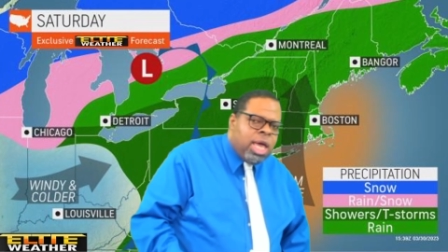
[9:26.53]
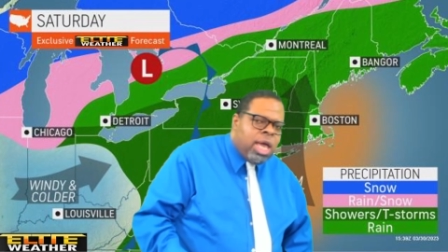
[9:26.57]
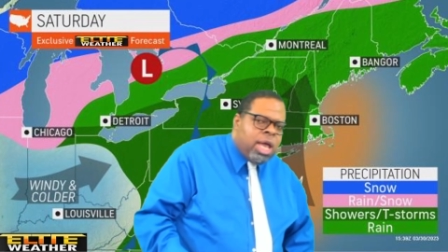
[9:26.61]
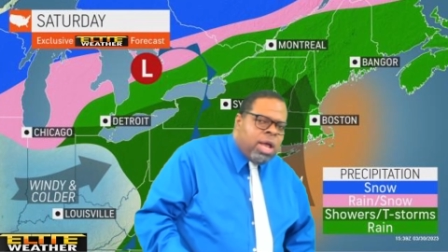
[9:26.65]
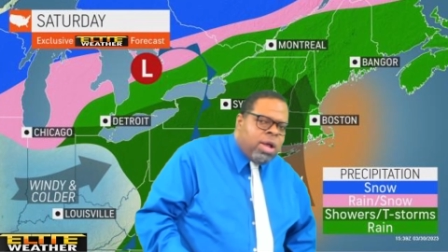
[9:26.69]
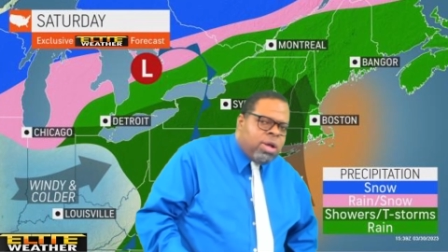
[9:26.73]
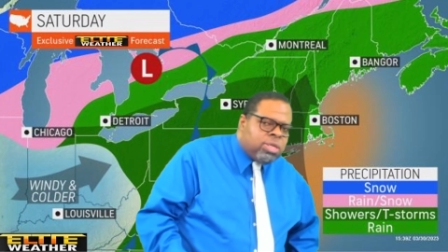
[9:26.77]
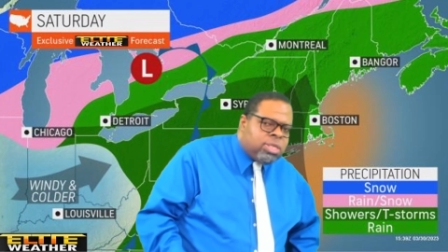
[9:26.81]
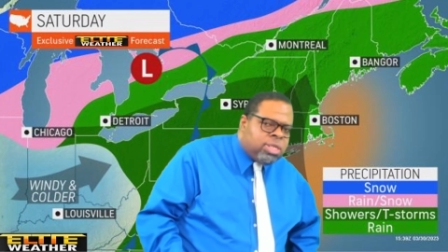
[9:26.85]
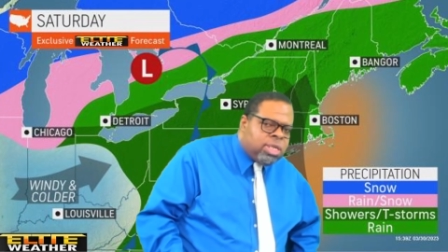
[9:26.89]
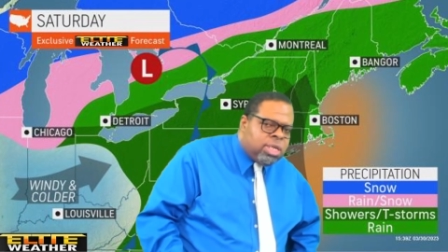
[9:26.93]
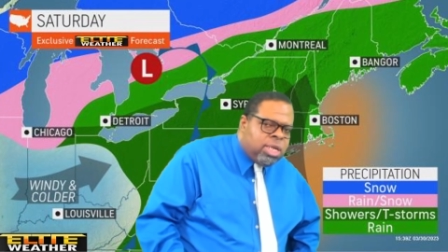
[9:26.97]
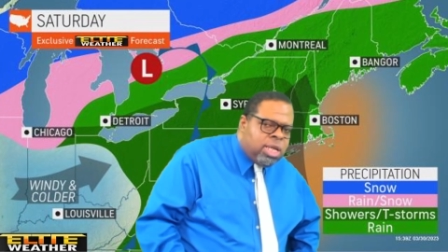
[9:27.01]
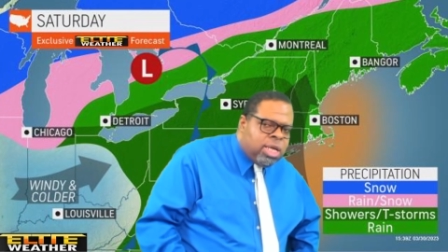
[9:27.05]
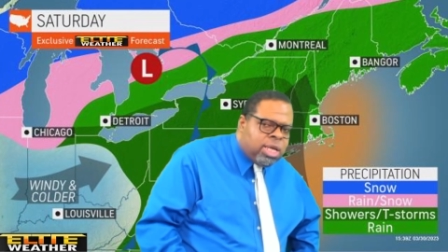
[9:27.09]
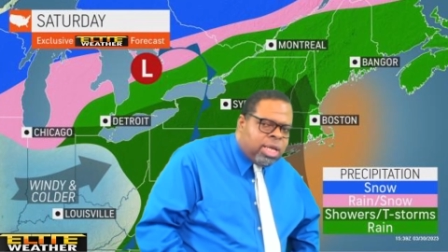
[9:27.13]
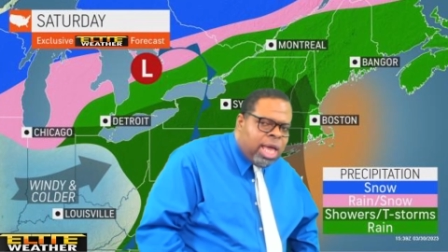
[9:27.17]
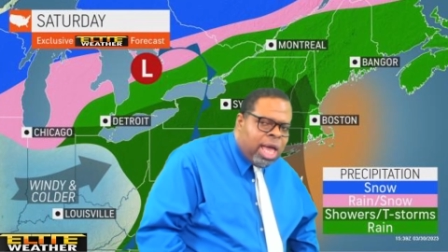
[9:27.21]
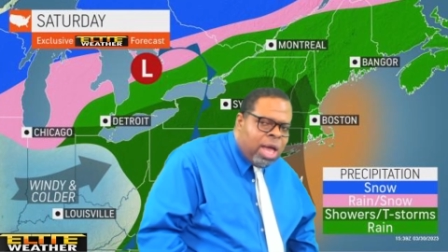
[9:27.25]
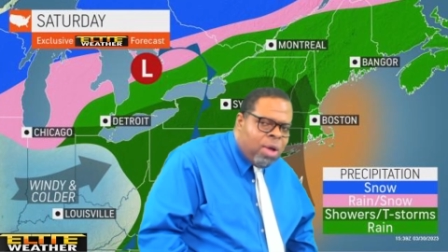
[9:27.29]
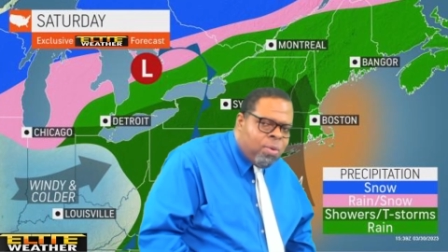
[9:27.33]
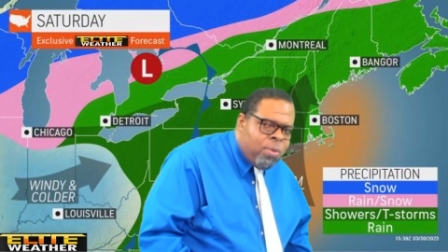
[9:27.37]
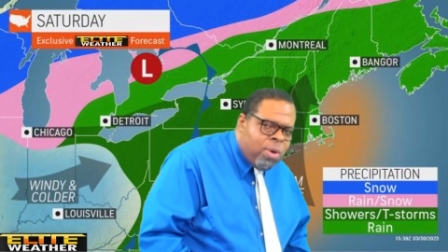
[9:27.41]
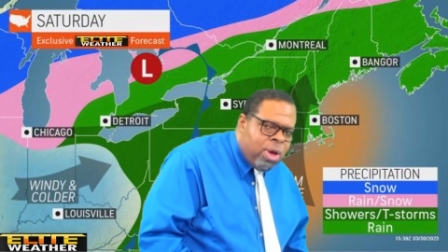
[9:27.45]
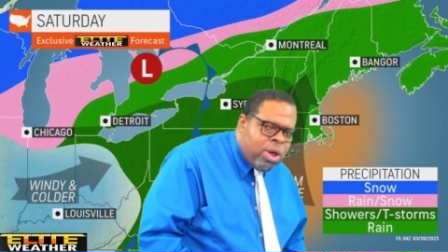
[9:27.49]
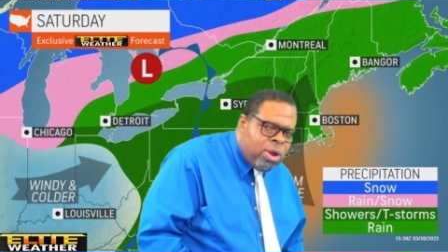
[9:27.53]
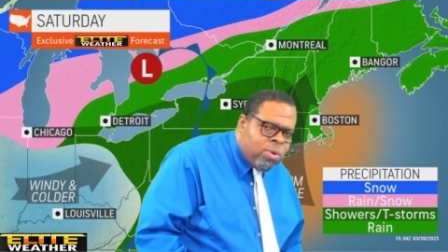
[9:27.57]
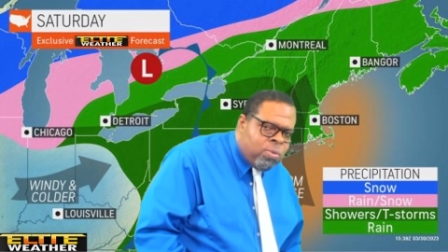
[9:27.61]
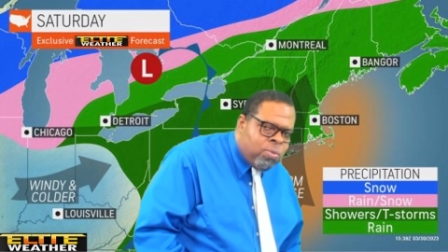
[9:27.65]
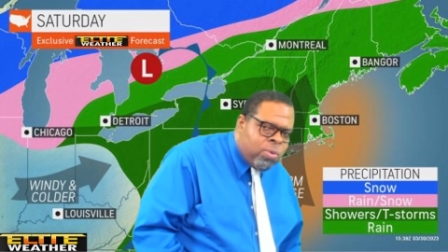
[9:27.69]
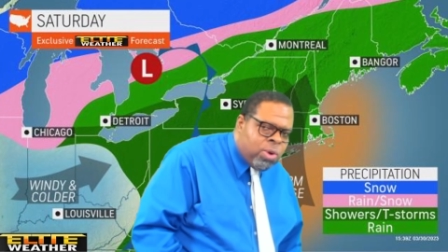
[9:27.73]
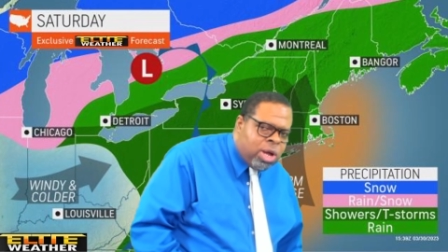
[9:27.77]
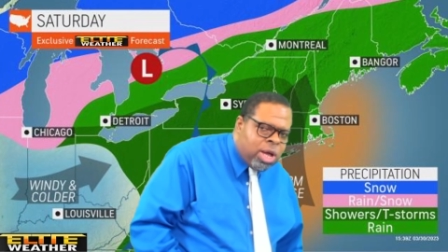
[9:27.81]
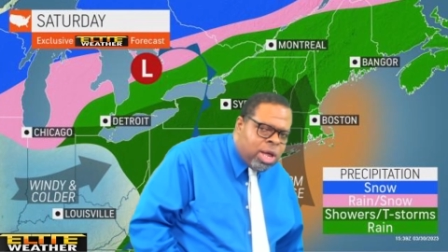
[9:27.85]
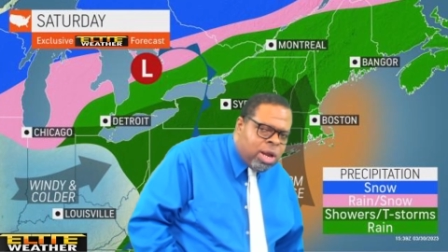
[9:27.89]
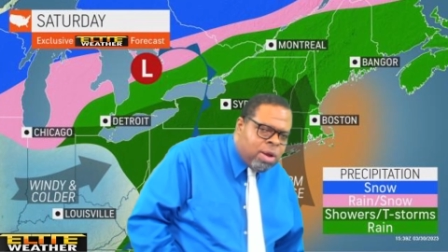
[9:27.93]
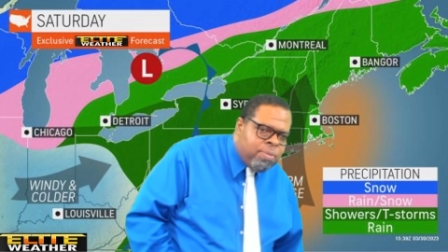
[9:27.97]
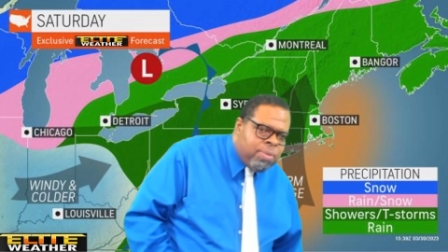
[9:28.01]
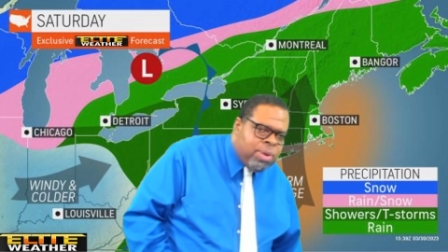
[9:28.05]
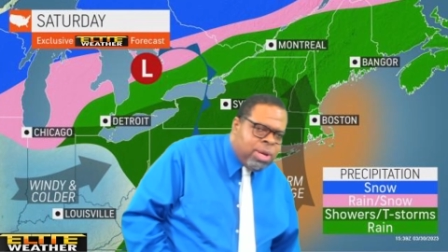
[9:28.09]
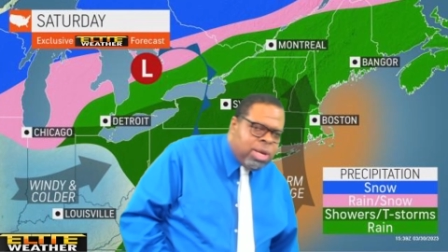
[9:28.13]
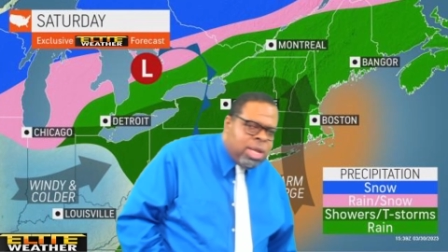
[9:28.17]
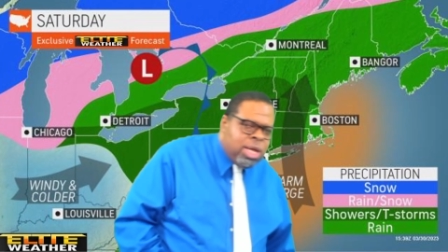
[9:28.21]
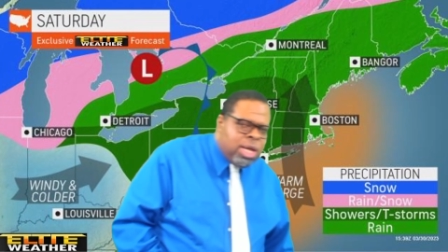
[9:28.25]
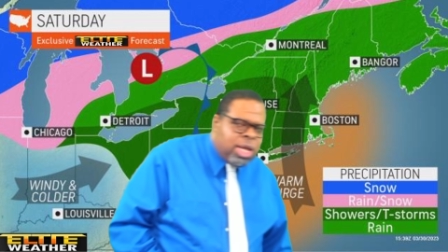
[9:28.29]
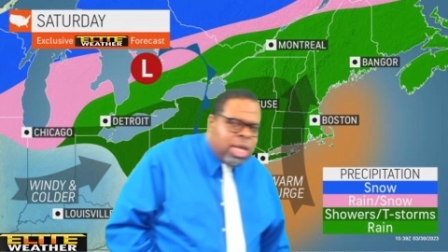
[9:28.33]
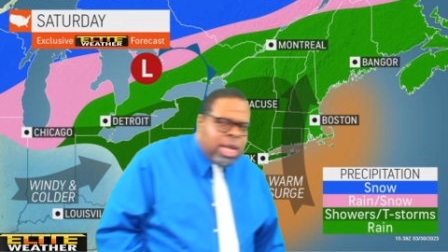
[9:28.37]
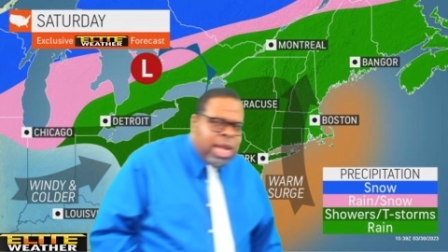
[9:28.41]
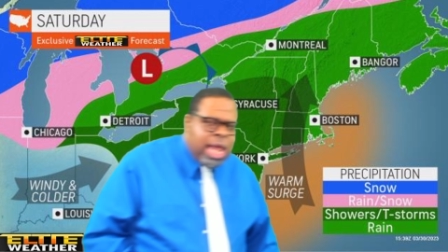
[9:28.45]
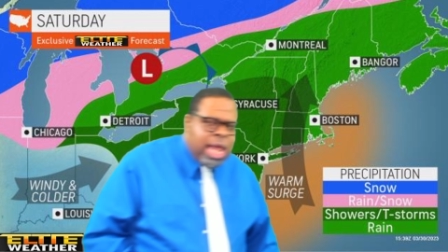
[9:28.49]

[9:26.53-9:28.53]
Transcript: here's a look at what we're going to be looking